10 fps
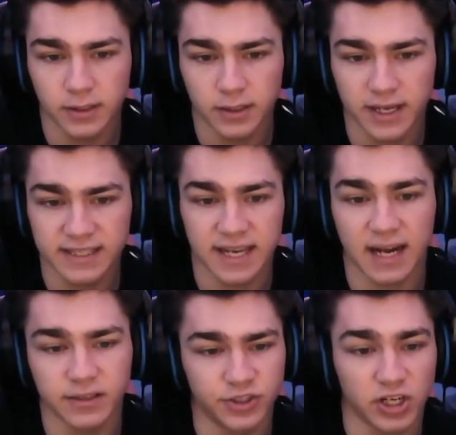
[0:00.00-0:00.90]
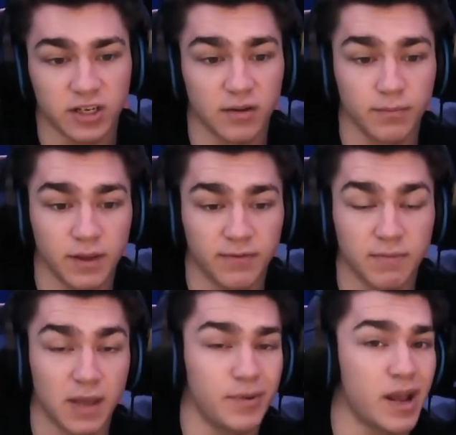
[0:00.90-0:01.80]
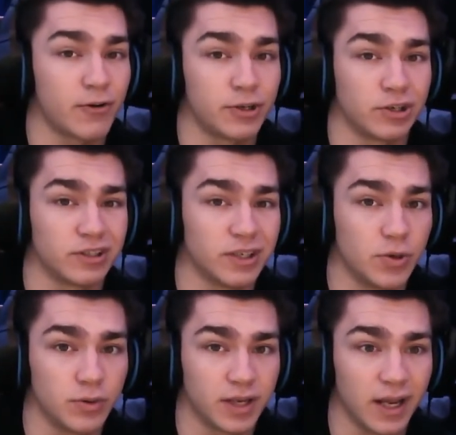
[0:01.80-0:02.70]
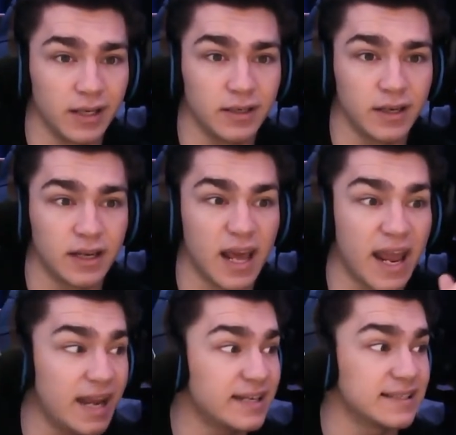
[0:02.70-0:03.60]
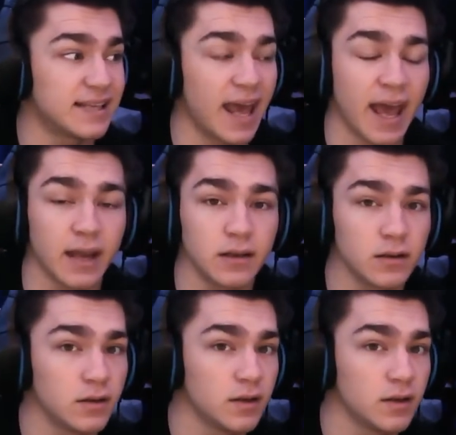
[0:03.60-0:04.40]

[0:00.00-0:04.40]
his dad injected him, if maybe Eren turned into a titan and ate his dad,